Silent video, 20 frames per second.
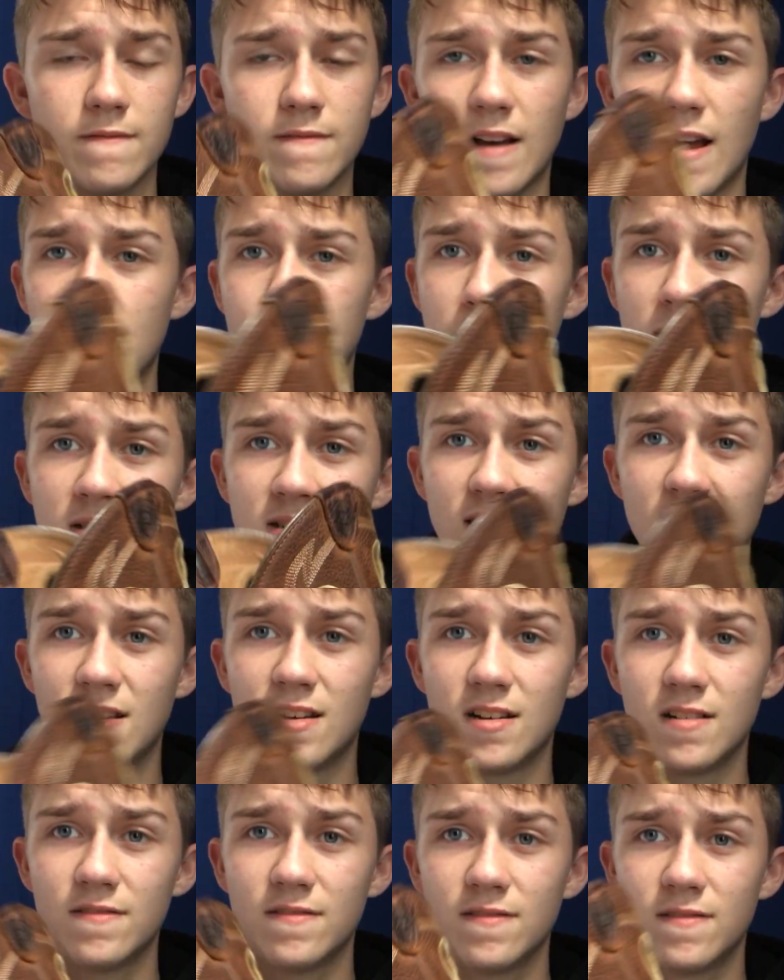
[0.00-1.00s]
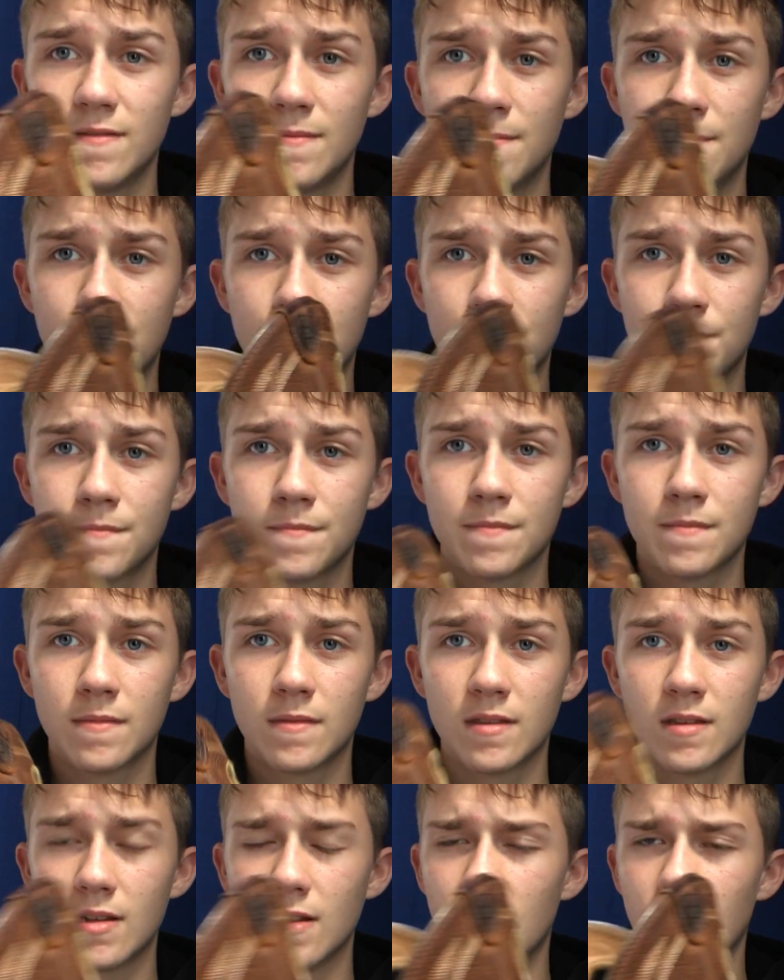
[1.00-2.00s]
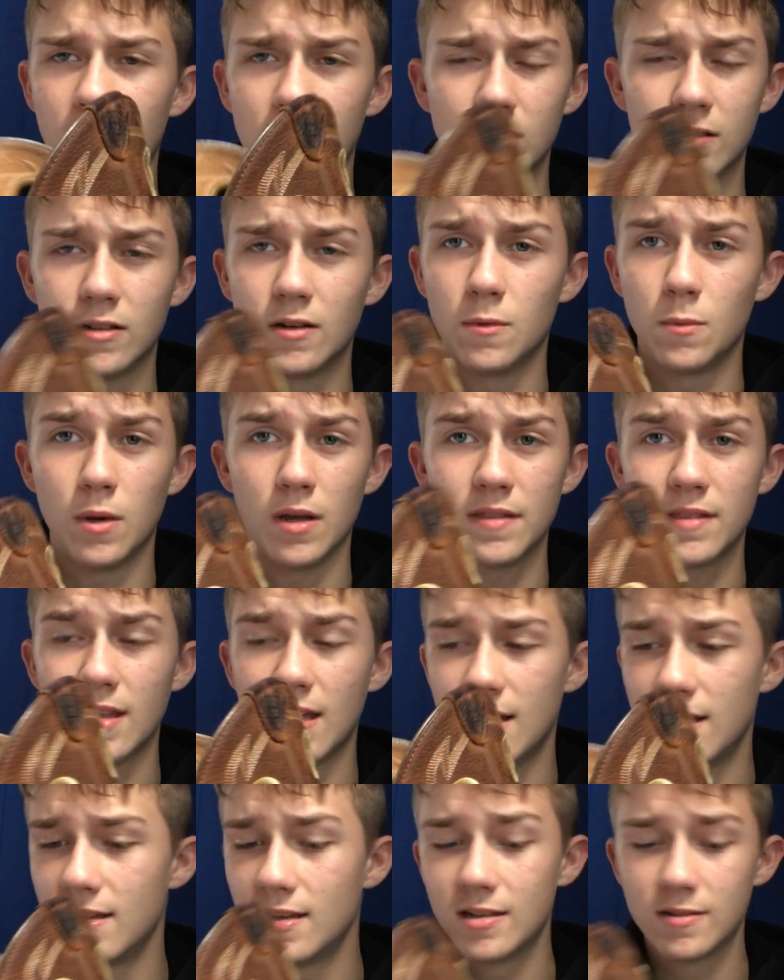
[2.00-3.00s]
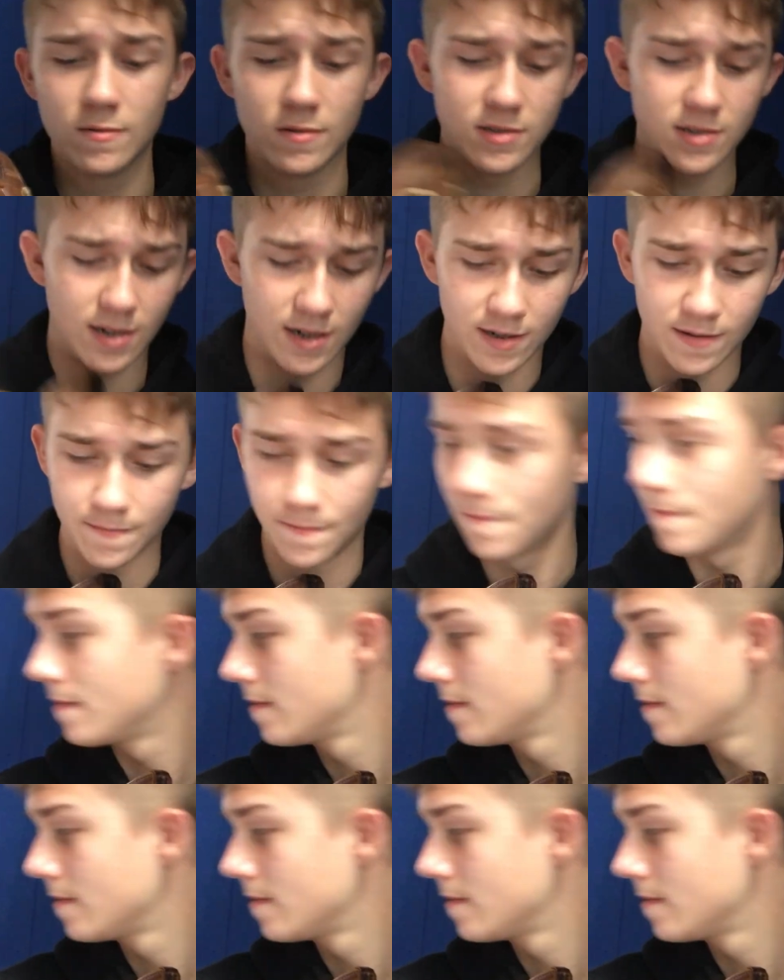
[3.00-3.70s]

5% off. So I don't know what that is. One second.